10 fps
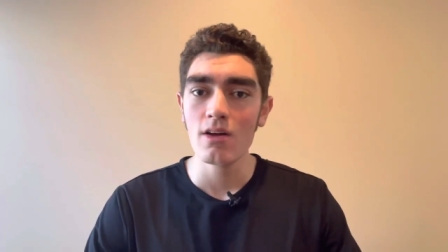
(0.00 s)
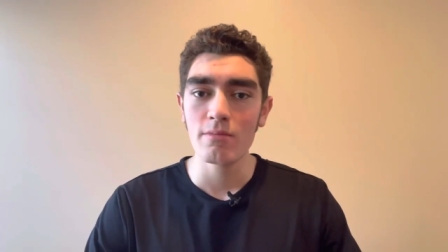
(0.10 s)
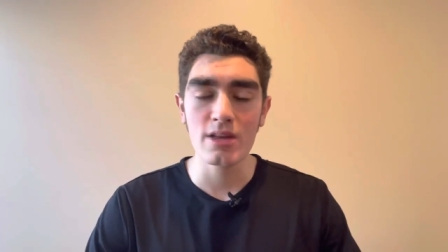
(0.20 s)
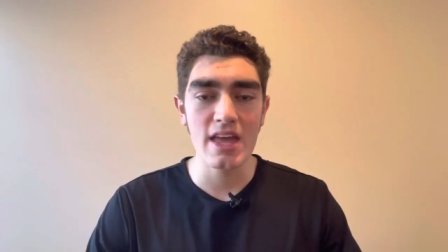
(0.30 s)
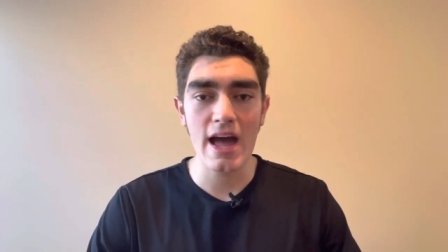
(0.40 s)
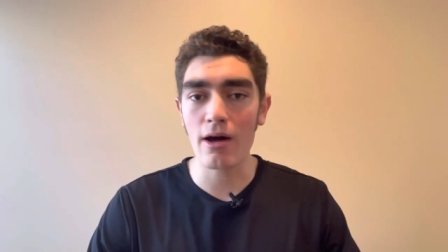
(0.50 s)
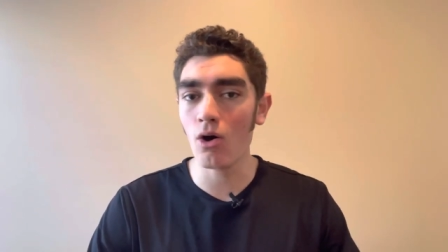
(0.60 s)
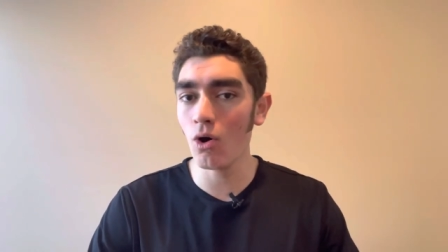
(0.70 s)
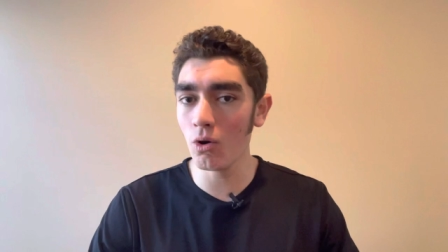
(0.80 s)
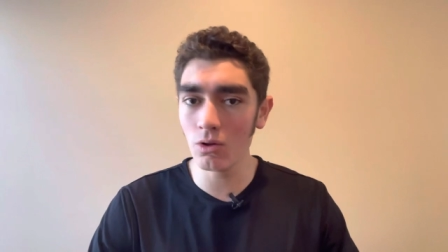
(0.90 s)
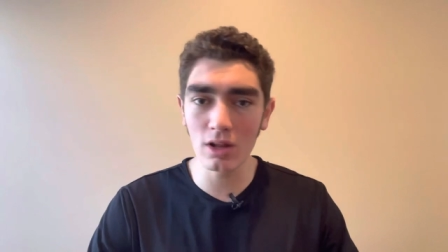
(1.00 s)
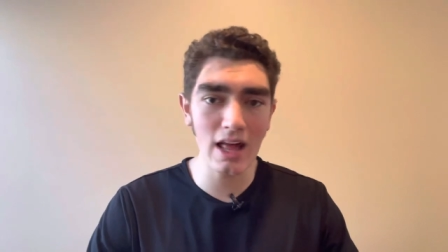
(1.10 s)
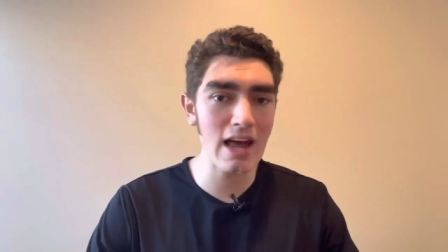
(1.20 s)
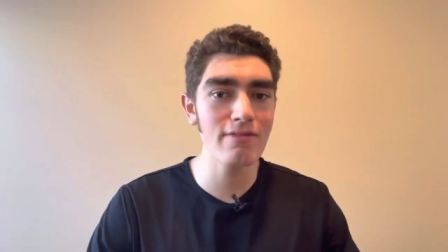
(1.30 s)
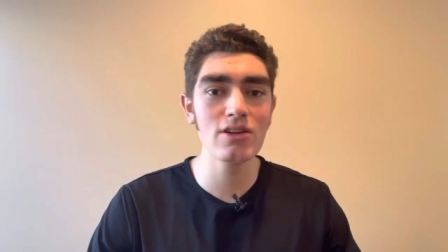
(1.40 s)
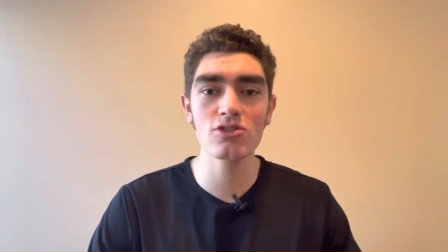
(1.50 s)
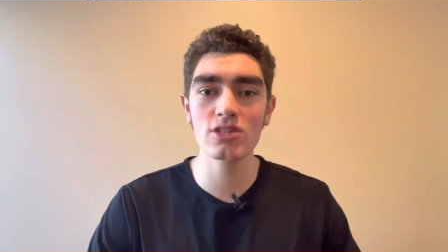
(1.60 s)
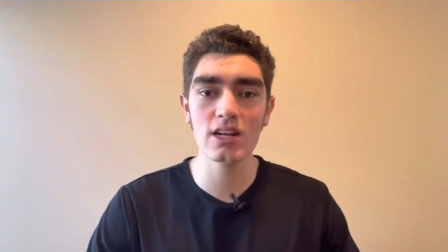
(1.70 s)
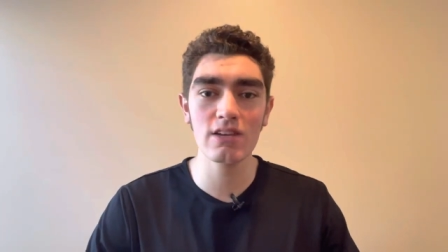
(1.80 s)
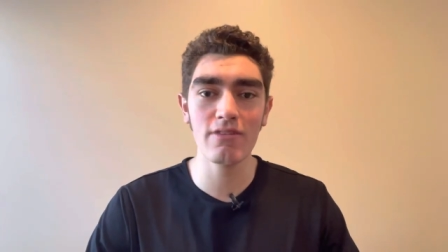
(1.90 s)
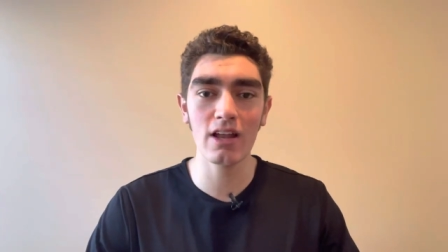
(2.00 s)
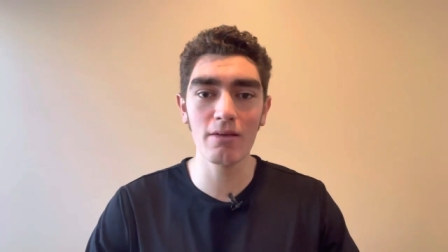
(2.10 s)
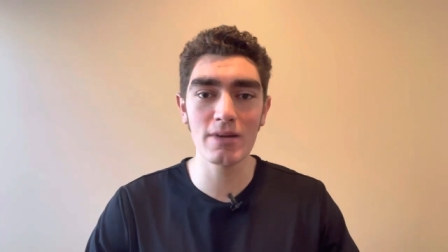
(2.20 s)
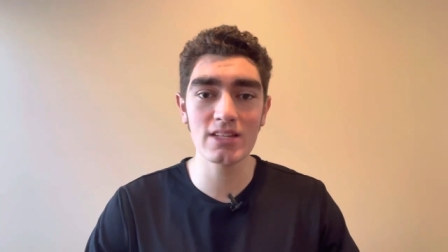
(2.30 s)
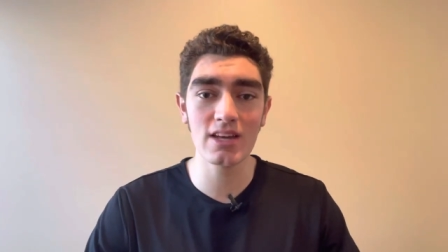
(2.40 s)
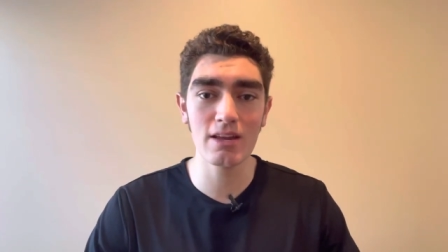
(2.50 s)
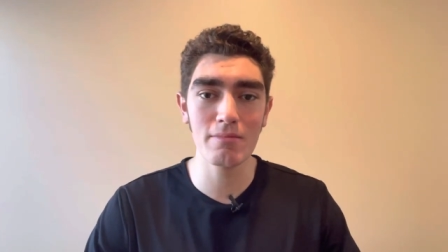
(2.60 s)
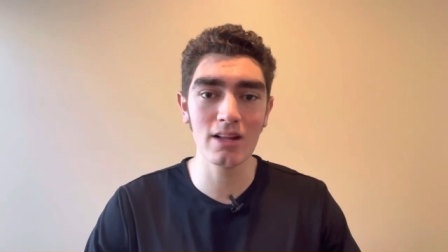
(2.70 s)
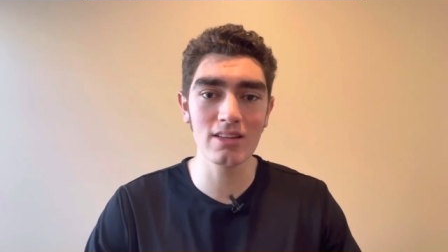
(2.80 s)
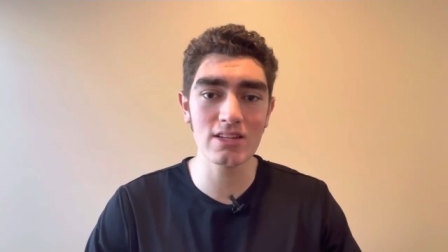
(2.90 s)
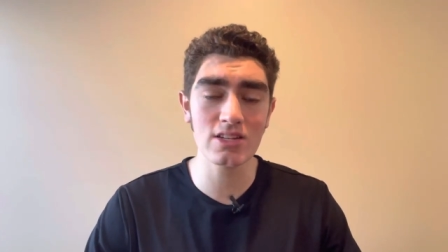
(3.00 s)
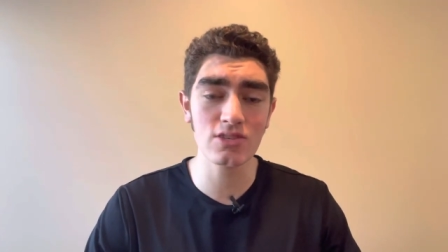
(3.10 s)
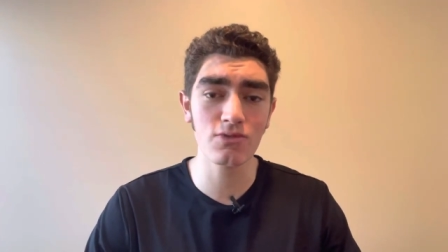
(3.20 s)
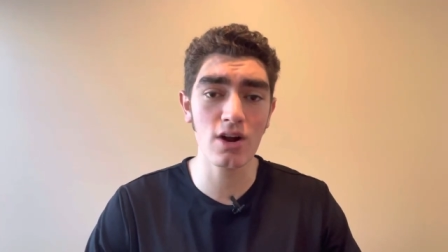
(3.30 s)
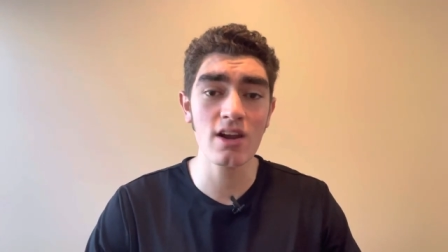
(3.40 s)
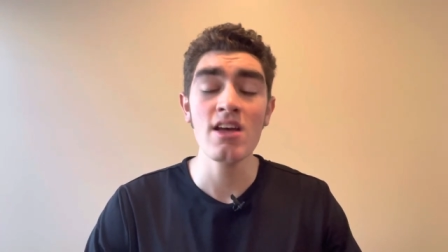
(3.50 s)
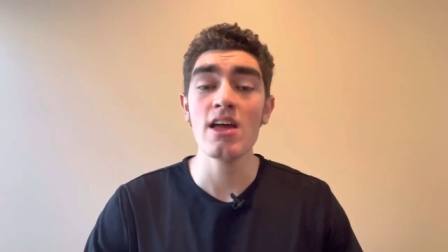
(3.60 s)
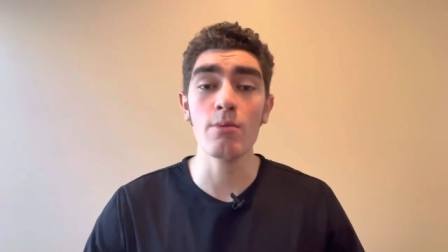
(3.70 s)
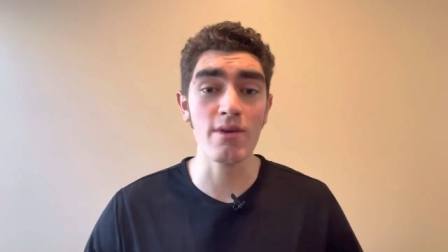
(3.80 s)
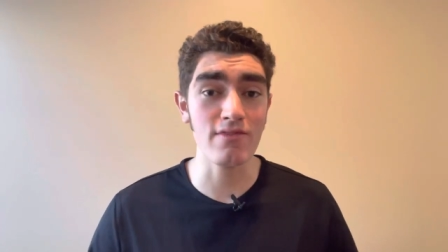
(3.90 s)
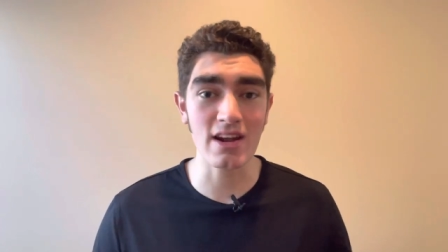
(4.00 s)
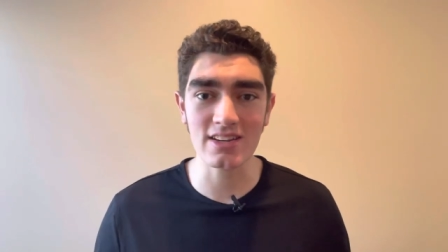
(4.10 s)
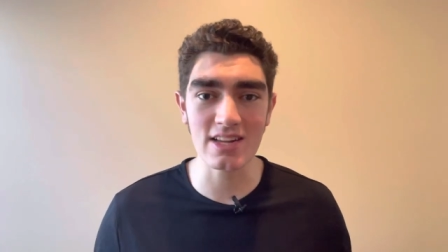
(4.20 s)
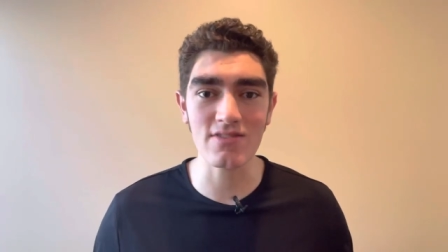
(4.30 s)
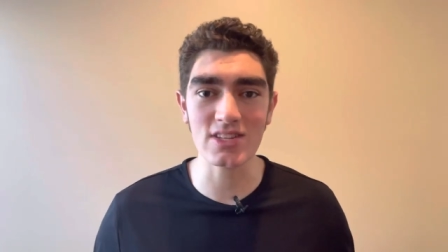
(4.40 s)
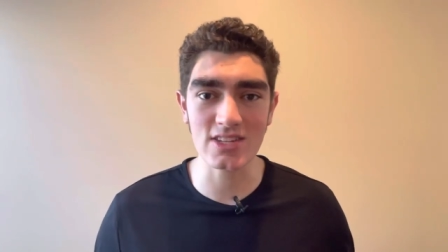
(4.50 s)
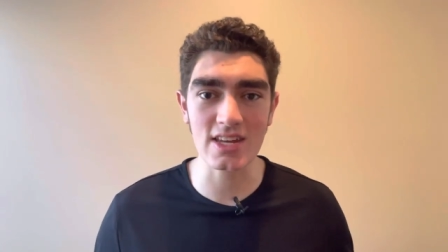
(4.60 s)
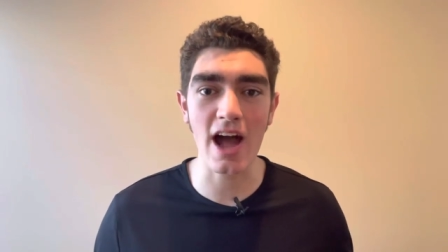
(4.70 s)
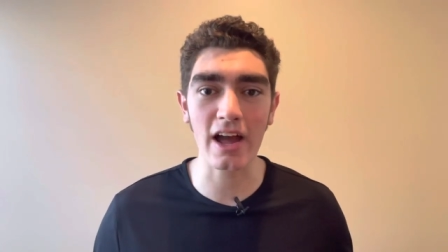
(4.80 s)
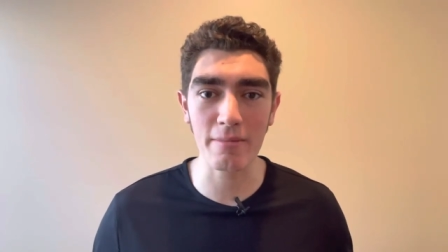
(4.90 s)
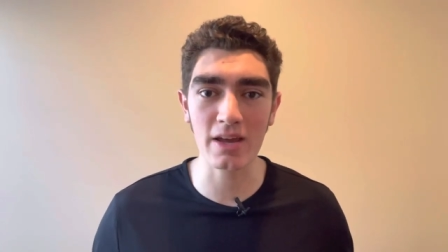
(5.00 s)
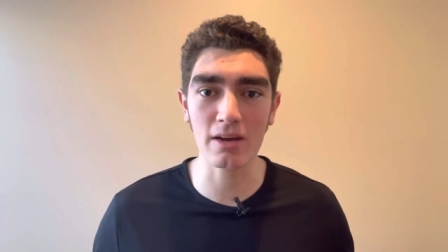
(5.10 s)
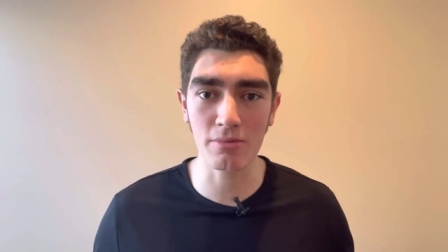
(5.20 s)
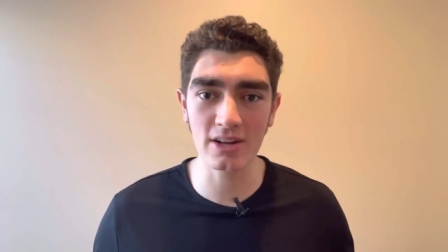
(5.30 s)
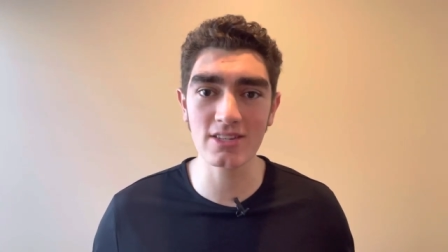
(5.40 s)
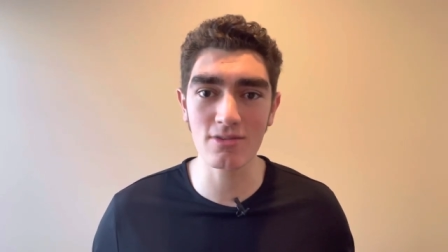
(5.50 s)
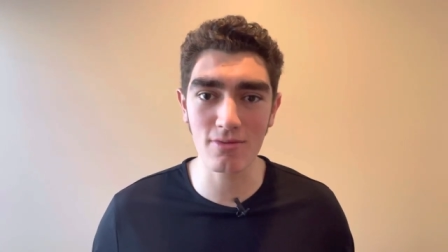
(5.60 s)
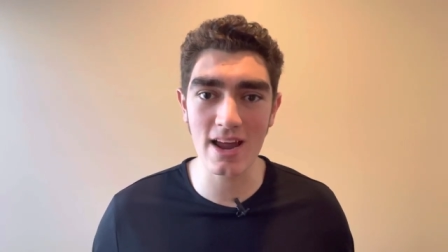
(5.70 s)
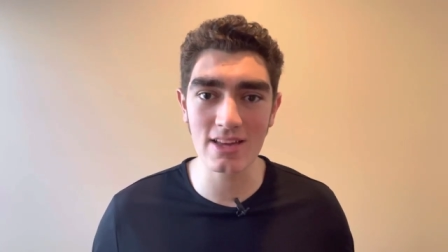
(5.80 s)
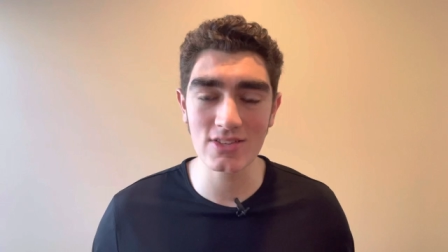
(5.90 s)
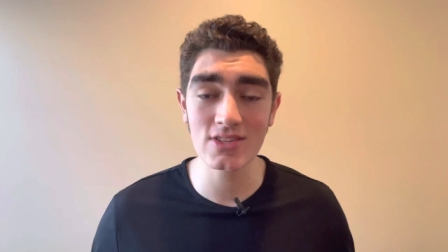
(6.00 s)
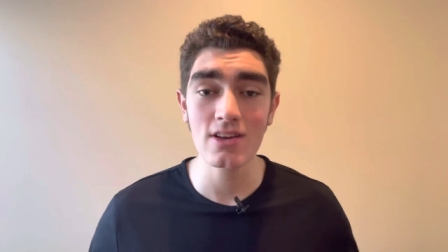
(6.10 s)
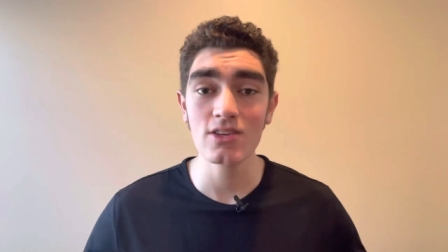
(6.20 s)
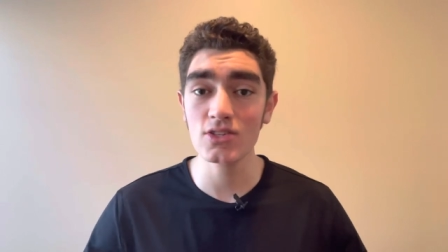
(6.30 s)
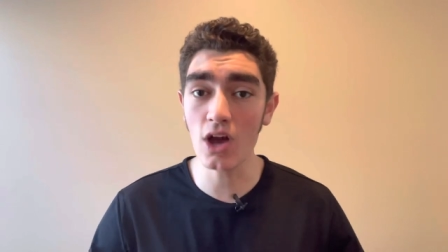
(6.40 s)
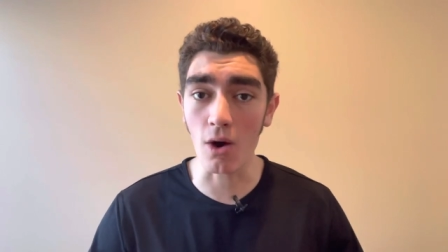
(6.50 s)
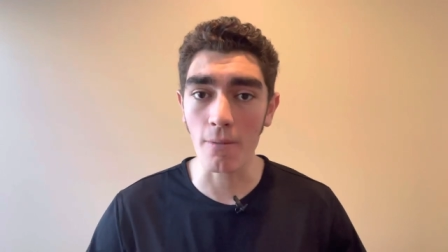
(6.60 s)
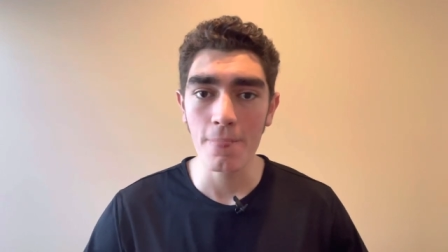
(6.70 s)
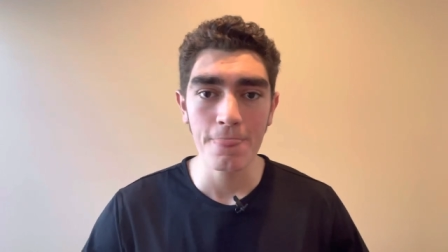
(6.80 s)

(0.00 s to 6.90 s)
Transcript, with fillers: But yeah, a whole lot of interesting developments on the middle distance front, and we've yet to even see Jakob Ingebrigtsen race. So,